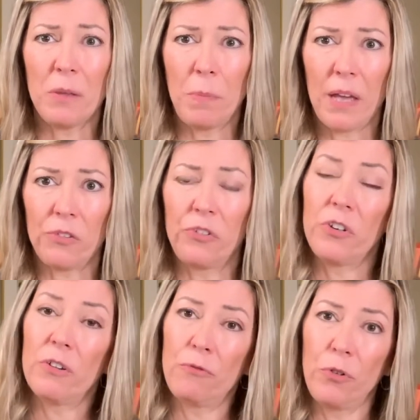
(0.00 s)
of the
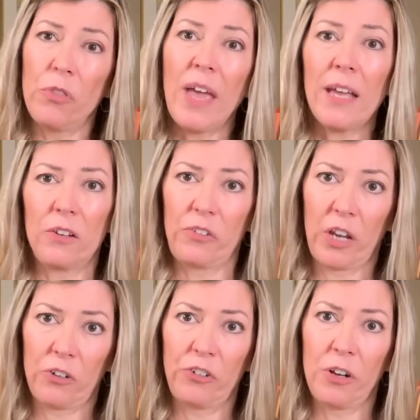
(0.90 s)
best for that
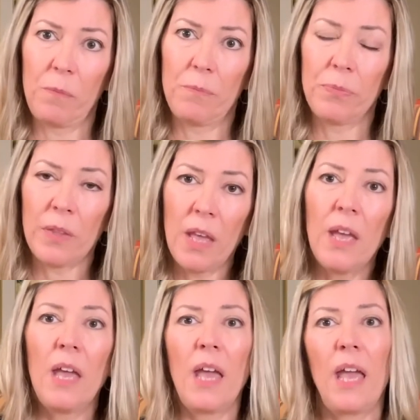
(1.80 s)
section.
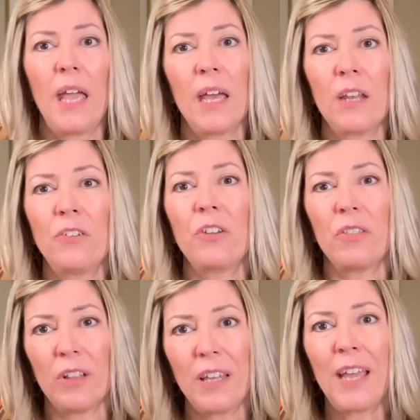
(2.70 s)
And
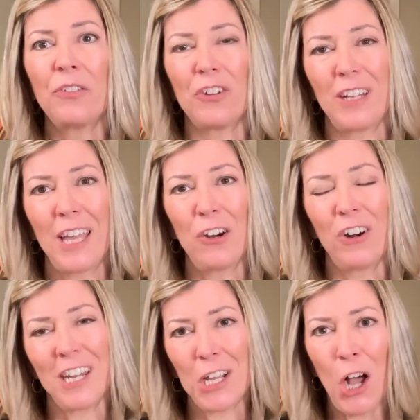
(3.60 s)
the last
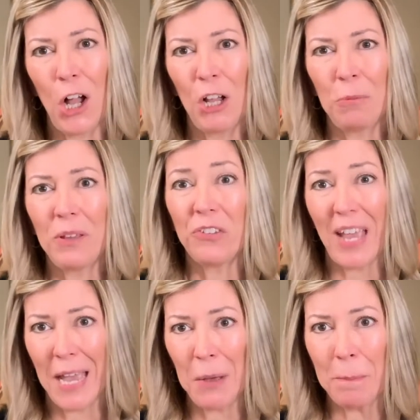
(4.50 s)
letter in CALM is
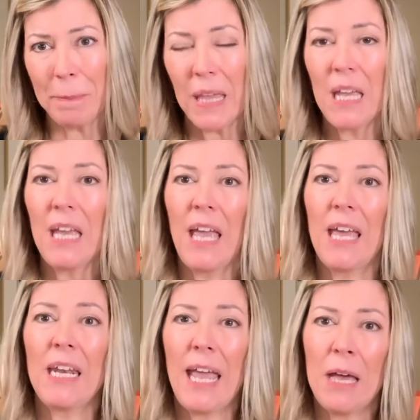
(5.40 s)
M,
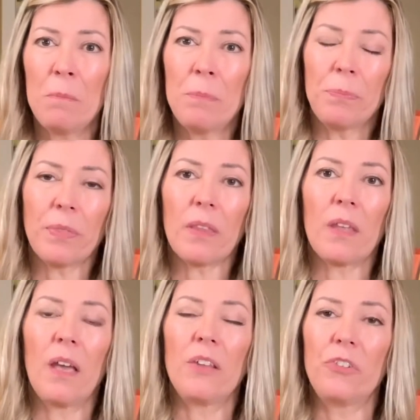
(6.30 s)
and M
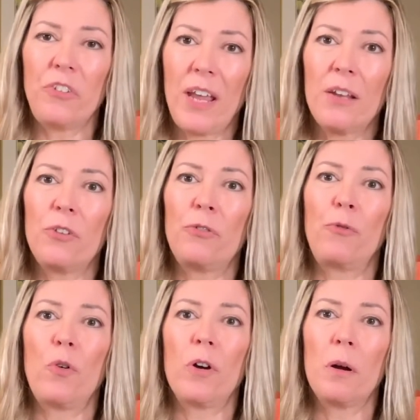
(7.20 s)
stands
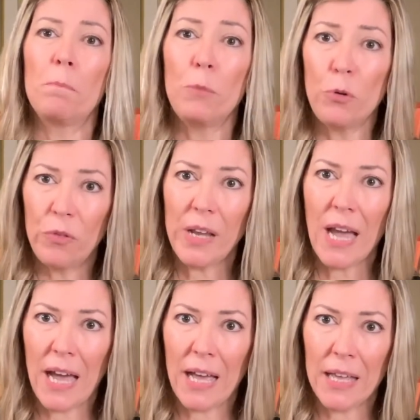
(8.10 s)
for moving
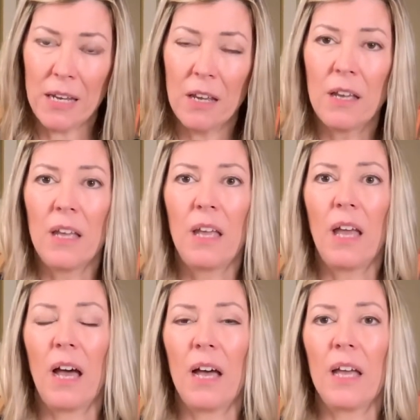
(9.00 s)
on.
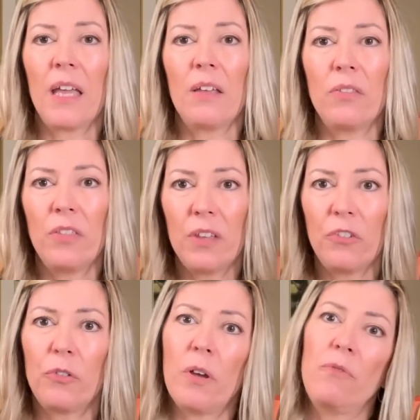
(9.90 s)
In
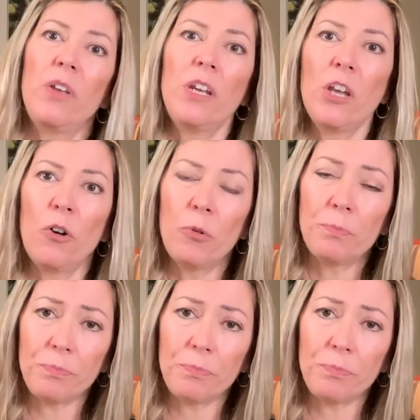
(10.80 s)
this video